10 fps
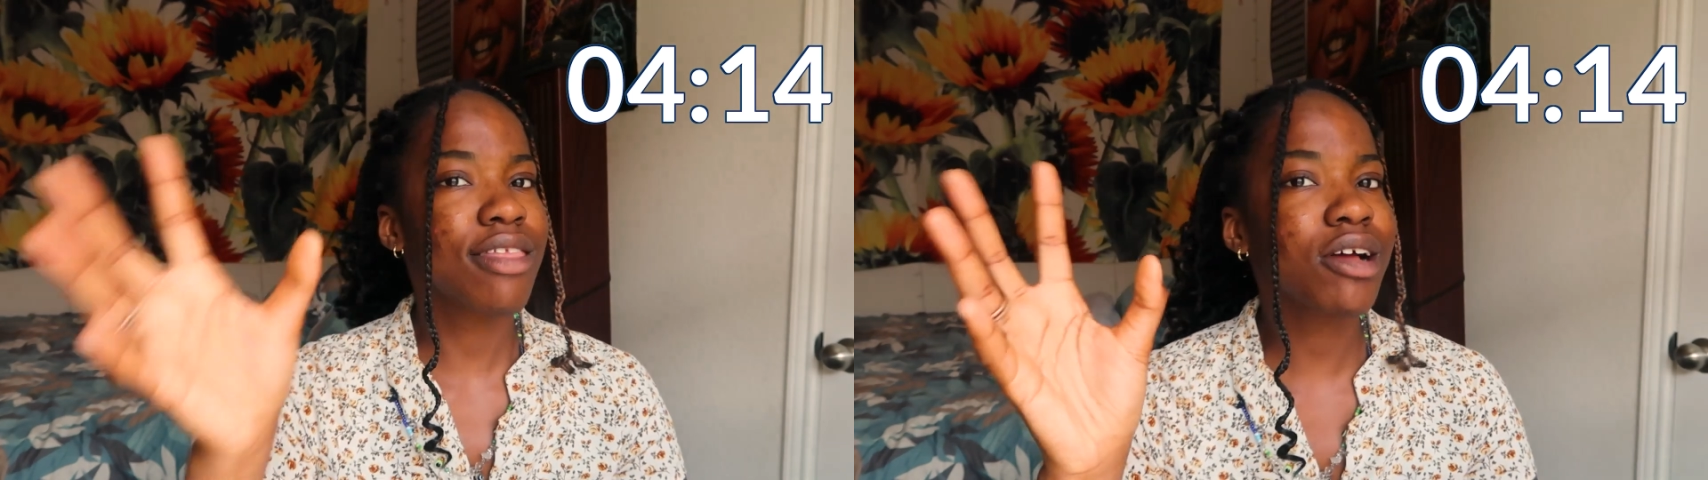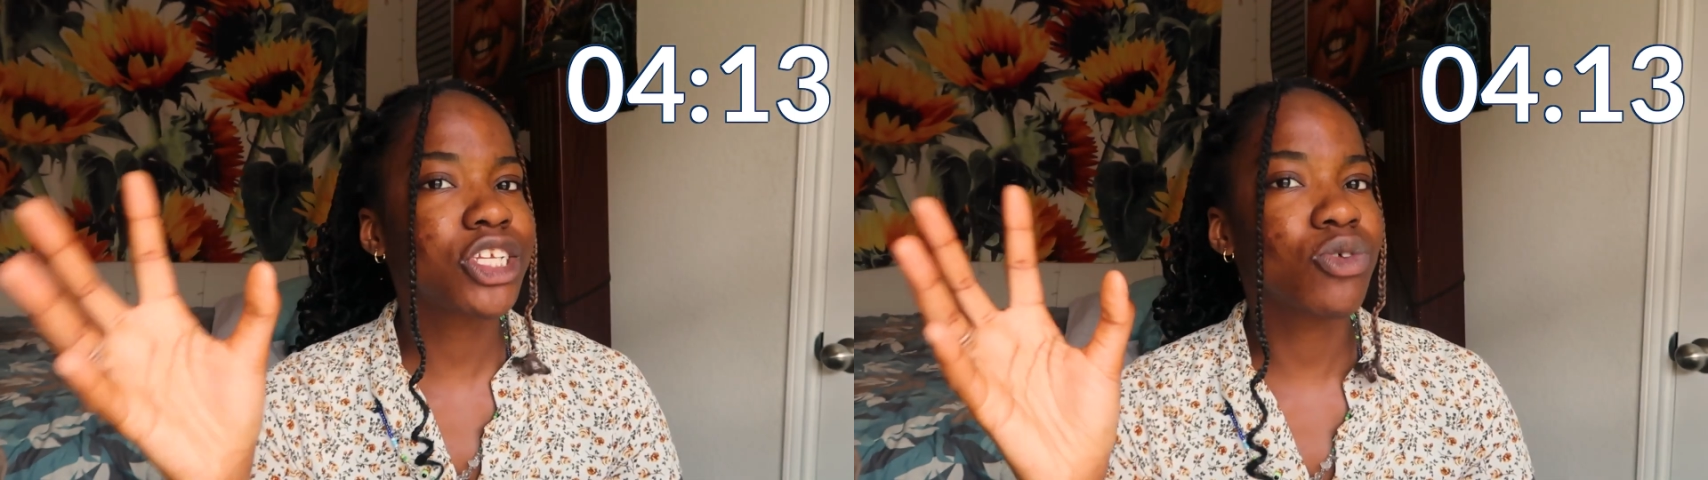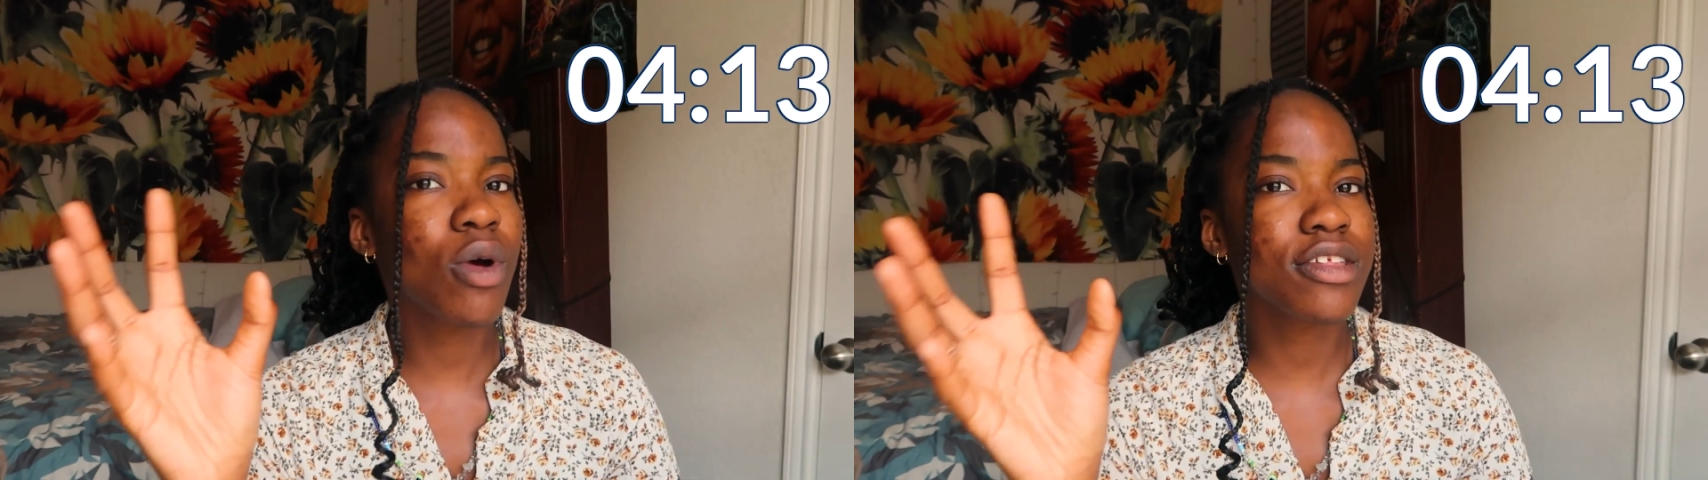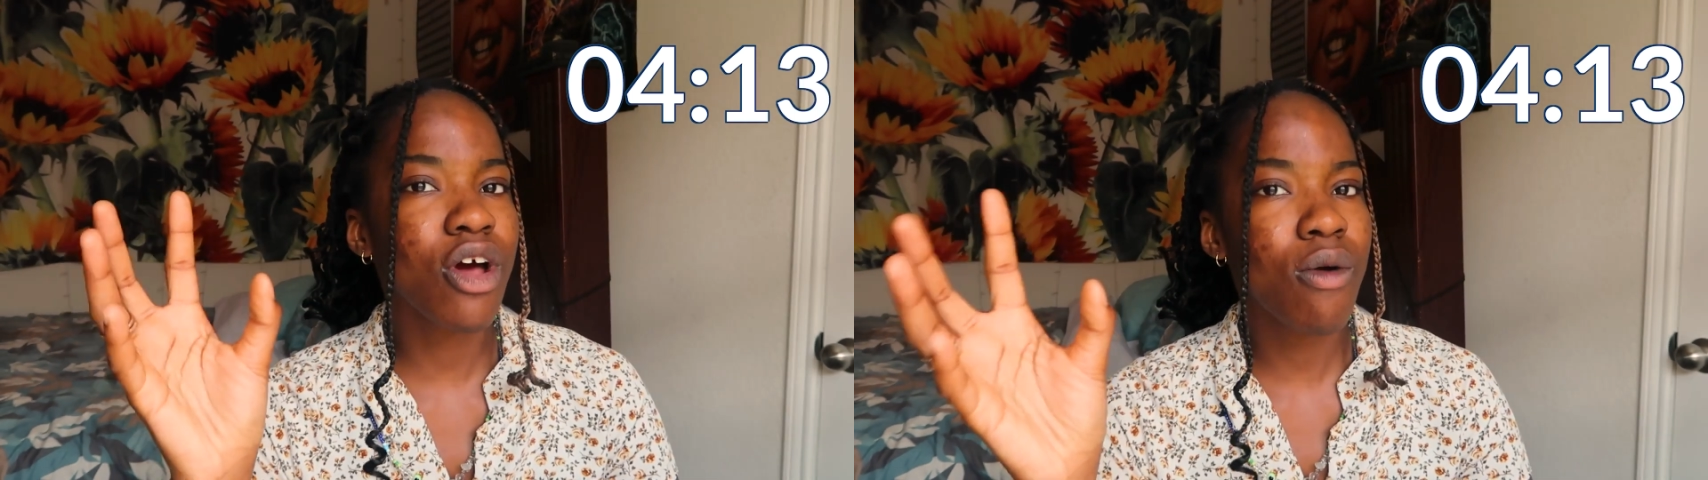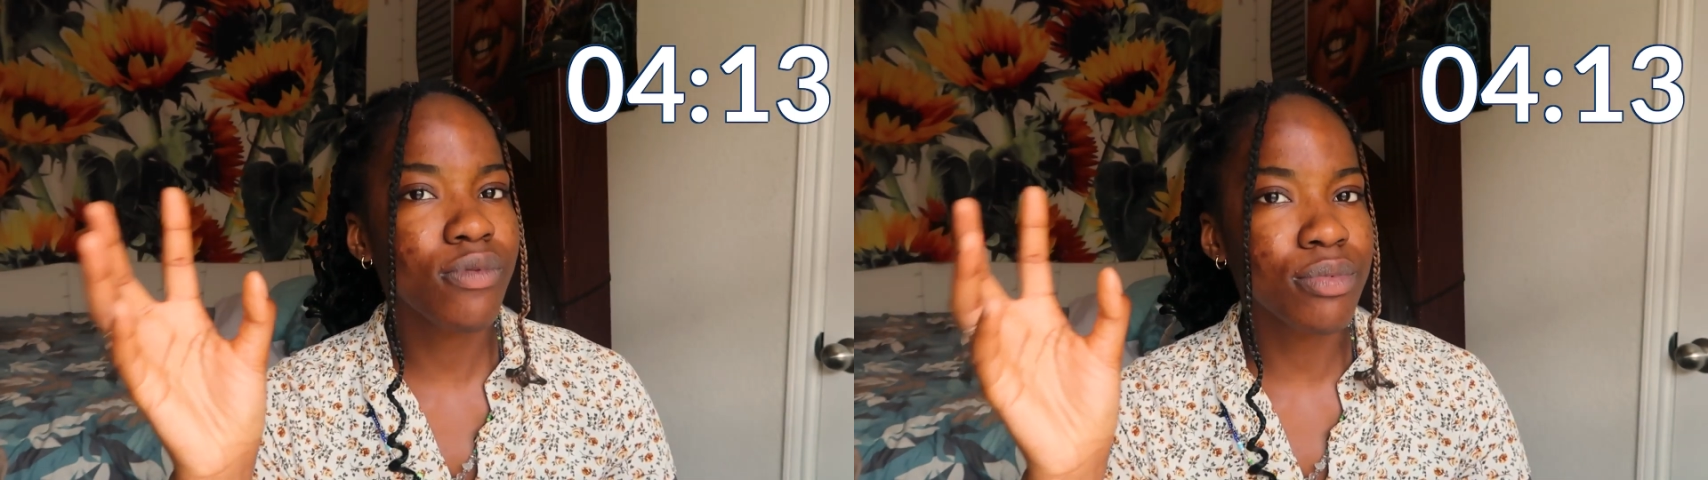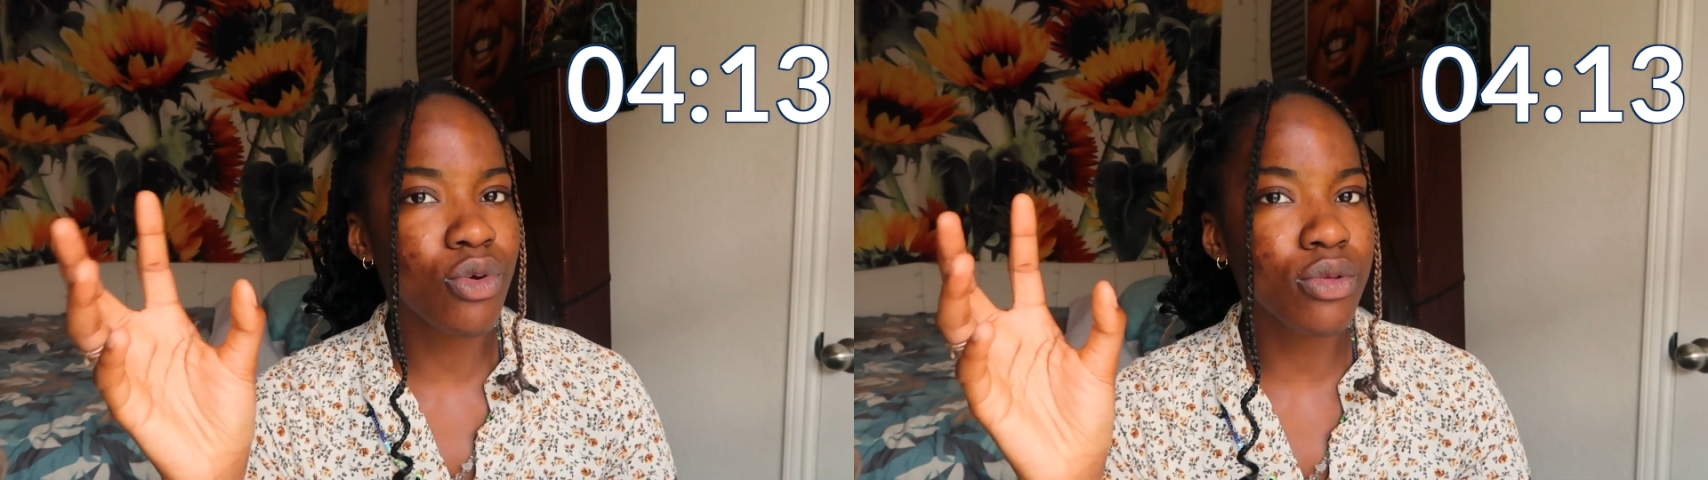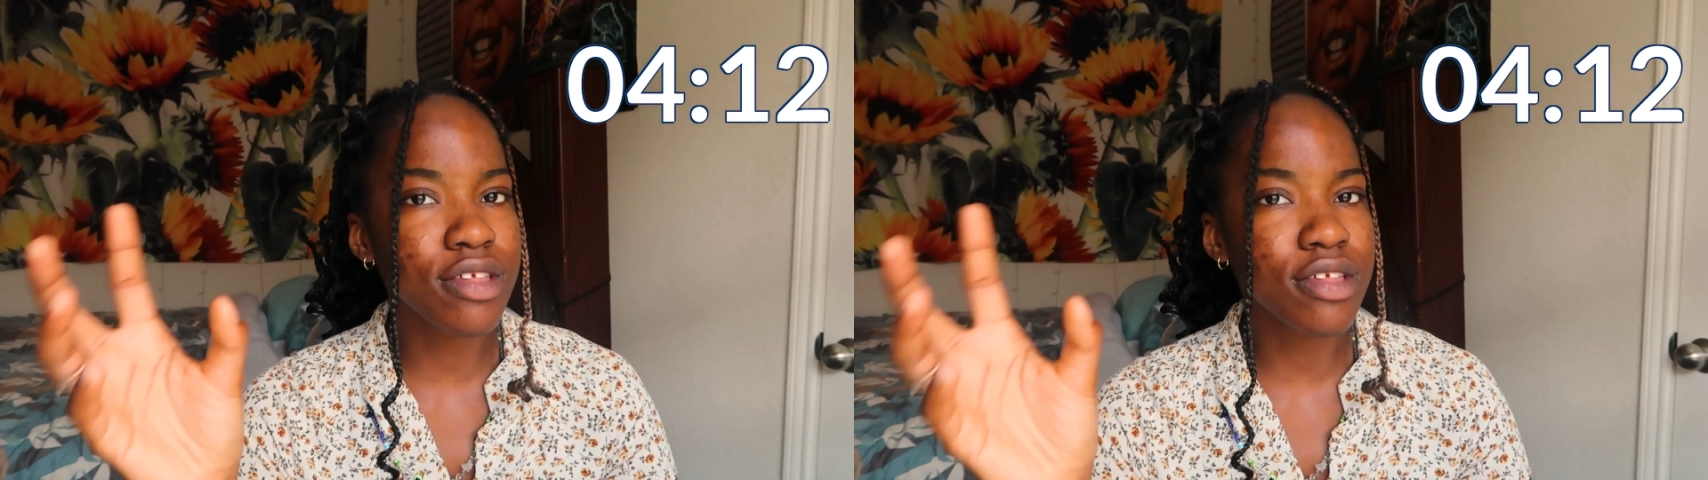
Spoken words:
thought she wasn't home from school at